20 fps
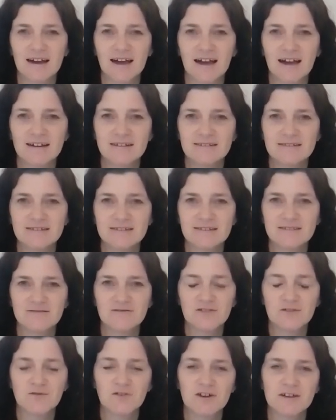And
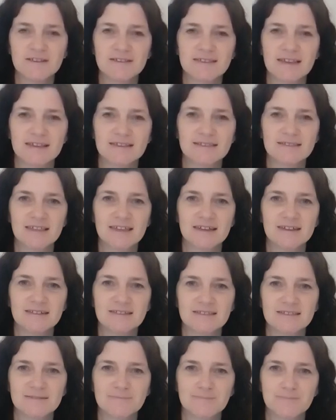the verse says
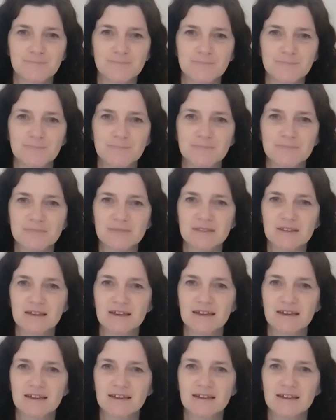this:
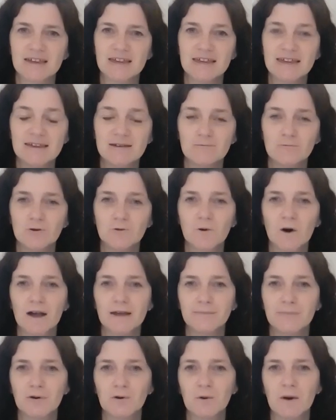He will
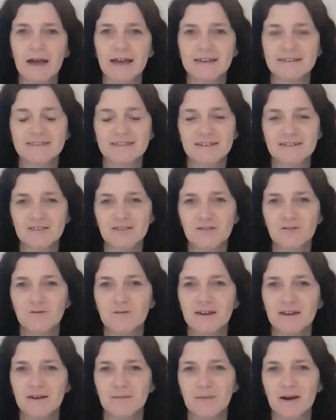wipe away, so that's
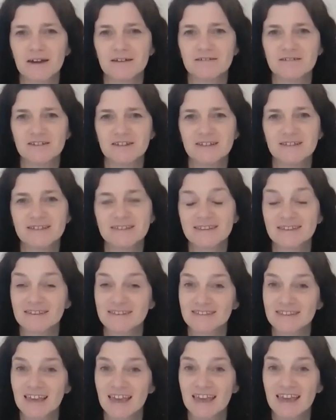talking about
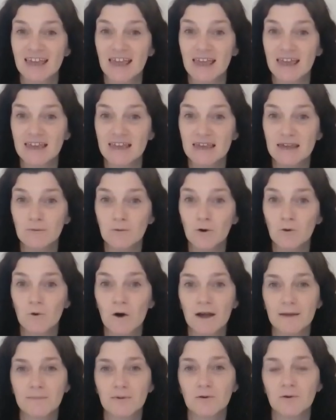Jesus, He will
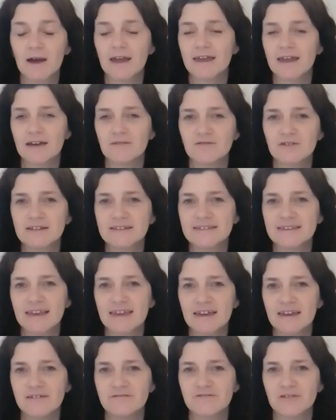wipe away every
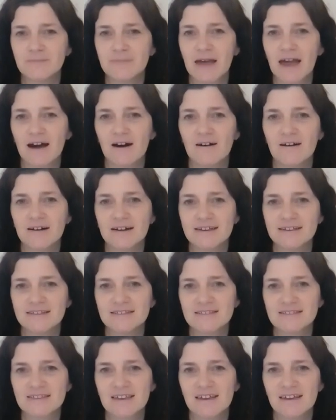tear from their
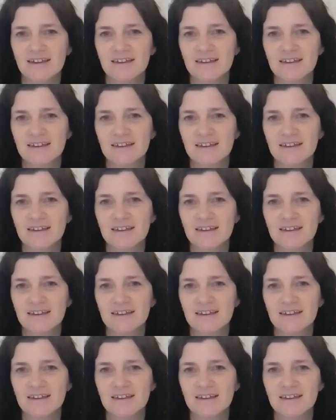eyes.